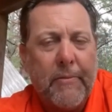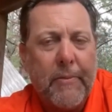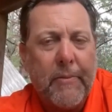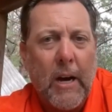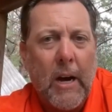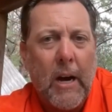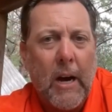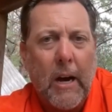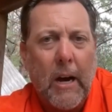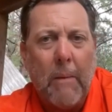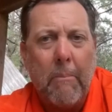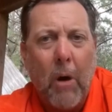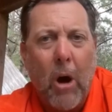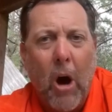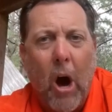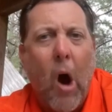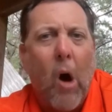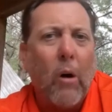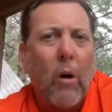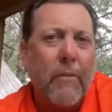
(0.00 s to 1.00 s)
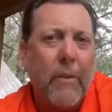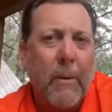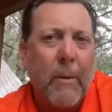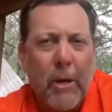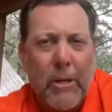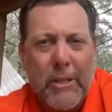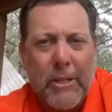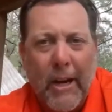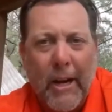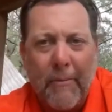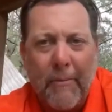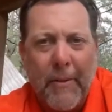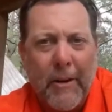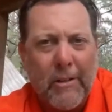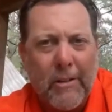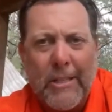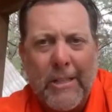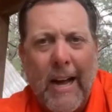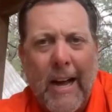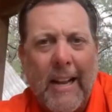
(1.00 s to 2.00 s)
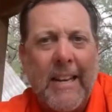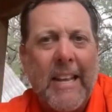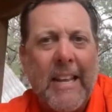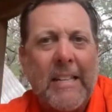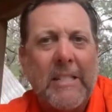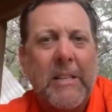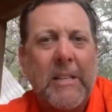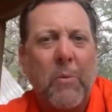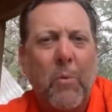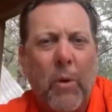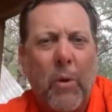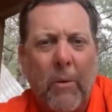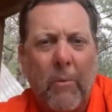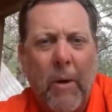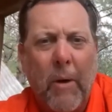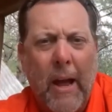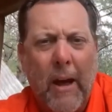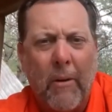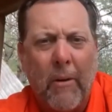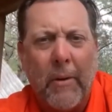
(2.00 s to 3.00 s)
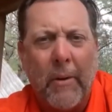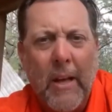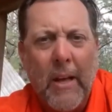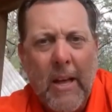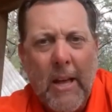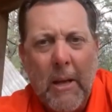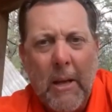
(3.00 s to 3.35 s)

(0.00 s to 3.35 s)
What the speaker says: All of them are tough. There's not an easy one around.